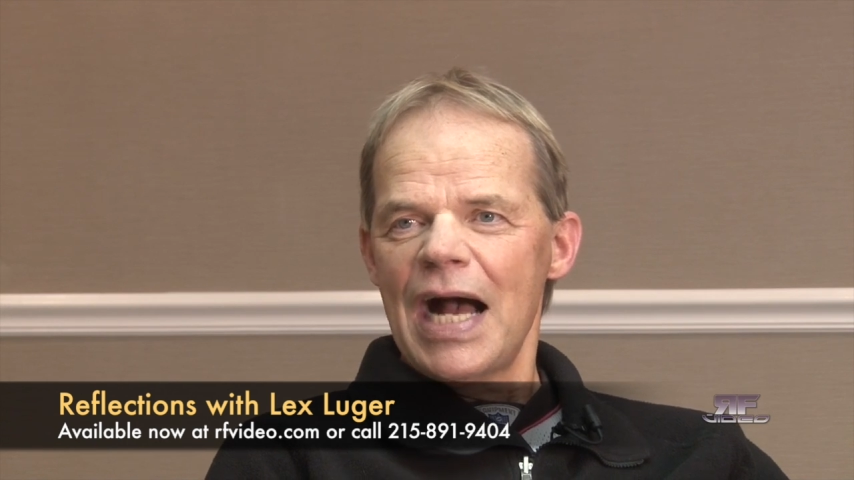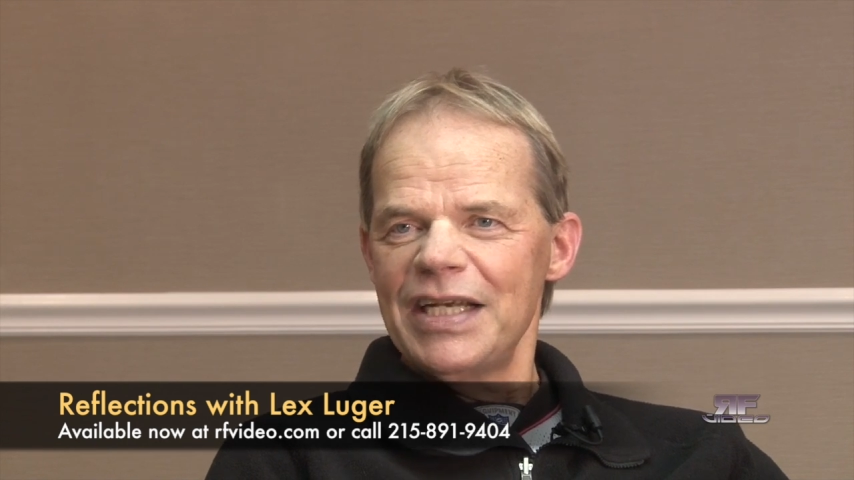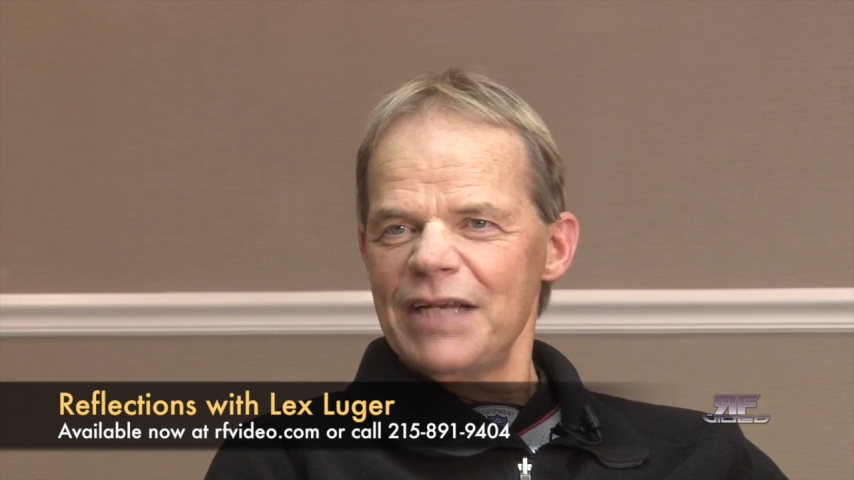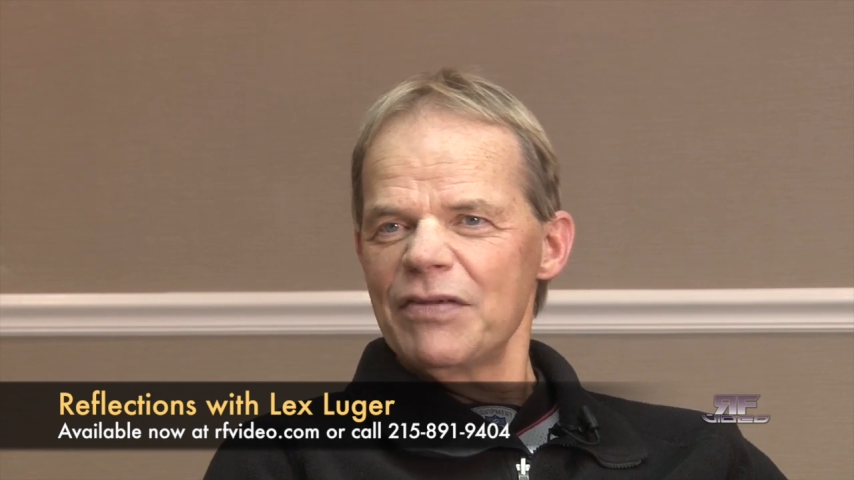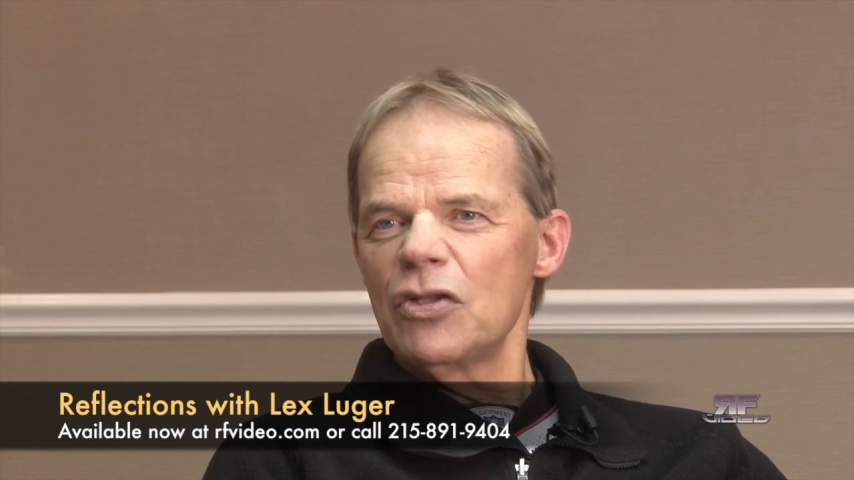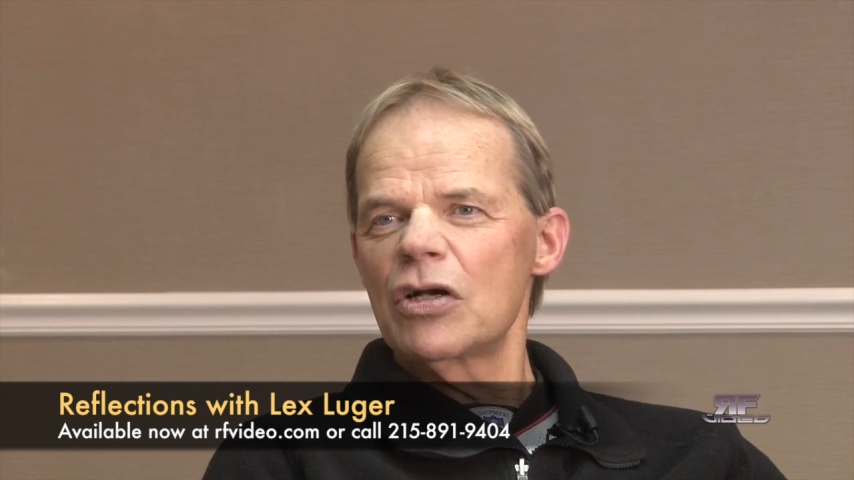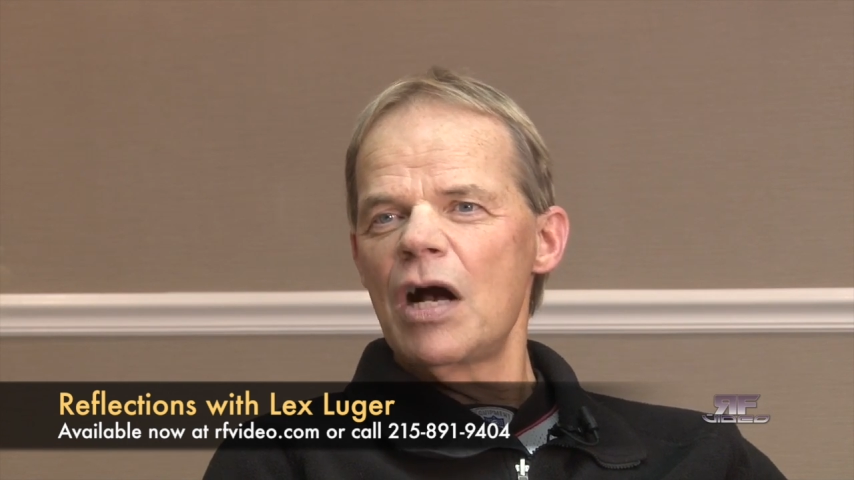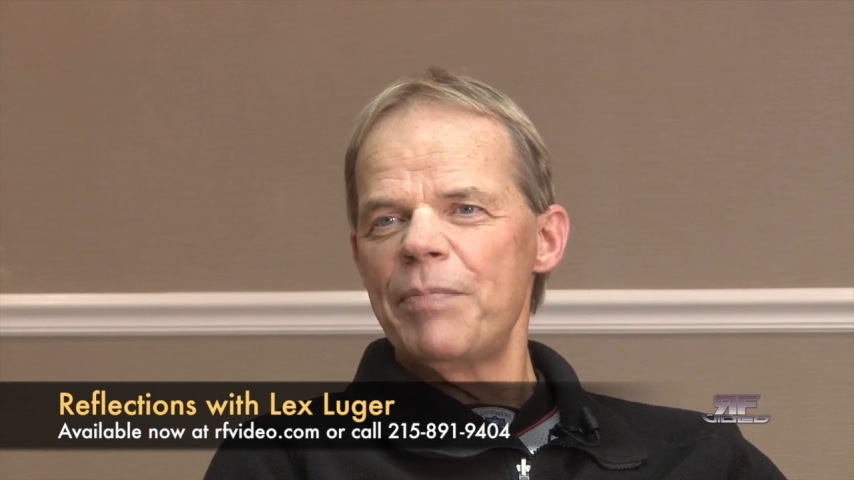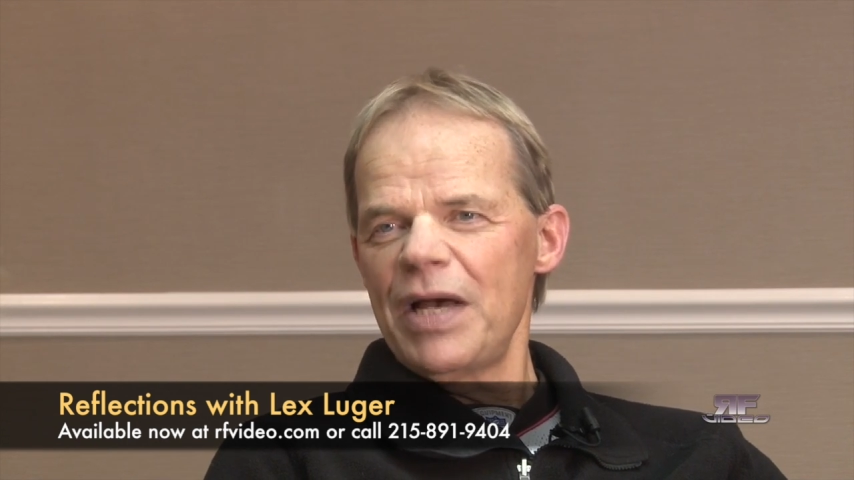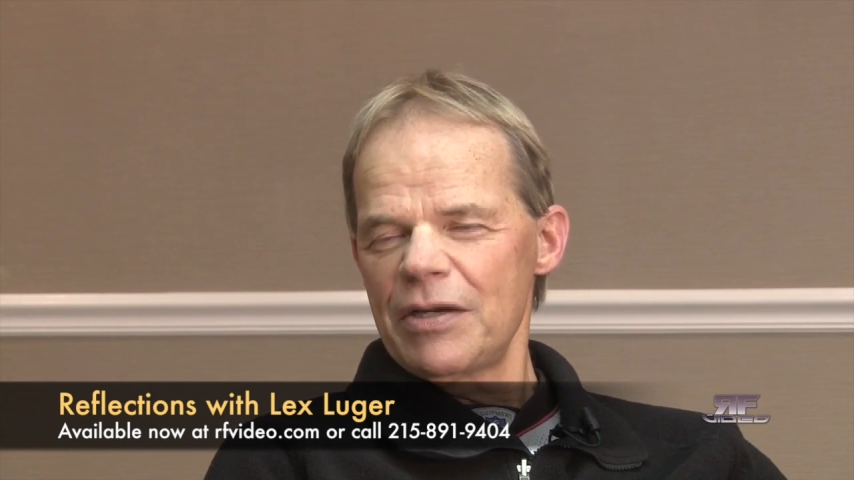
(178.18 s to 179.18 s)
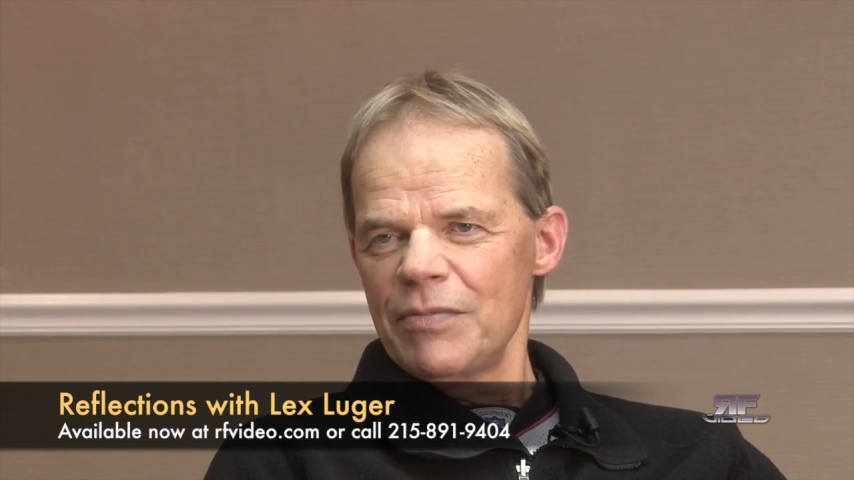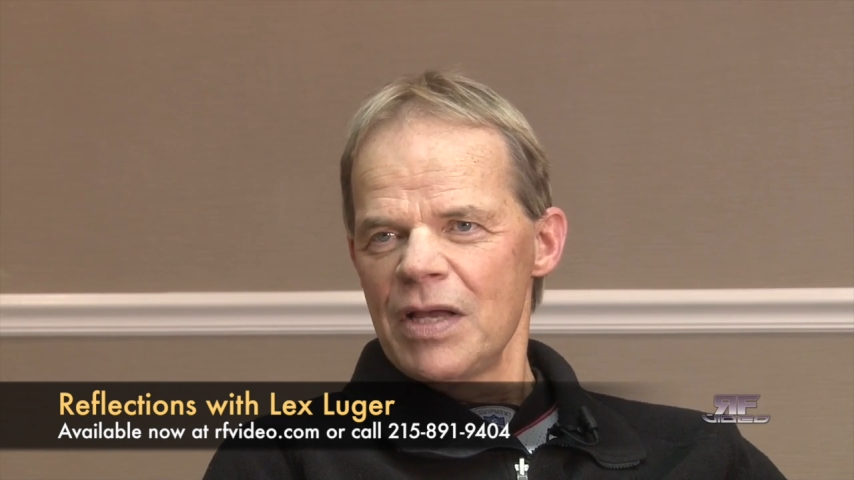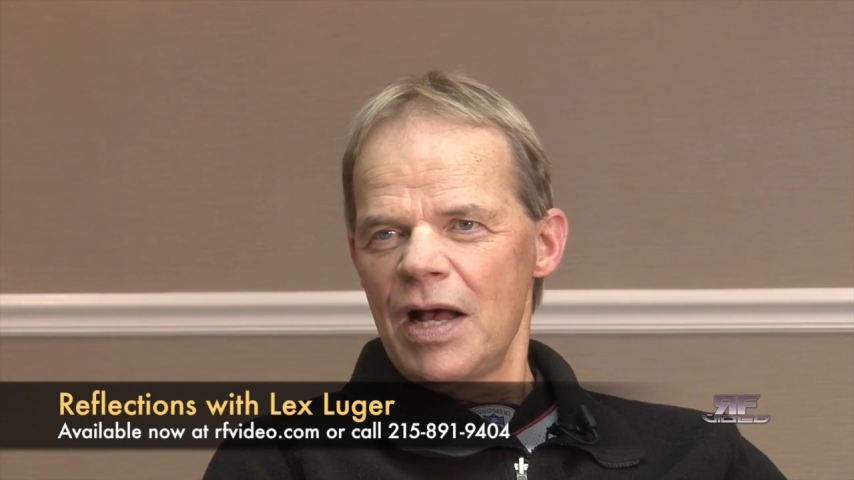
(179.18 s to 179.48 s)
I didn't even look up at him.